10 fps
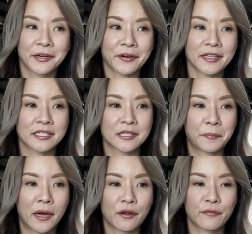Right? There's a
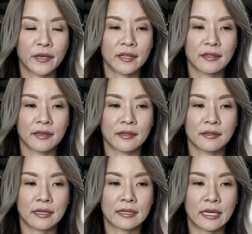part of
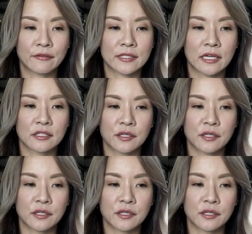that lifestyle.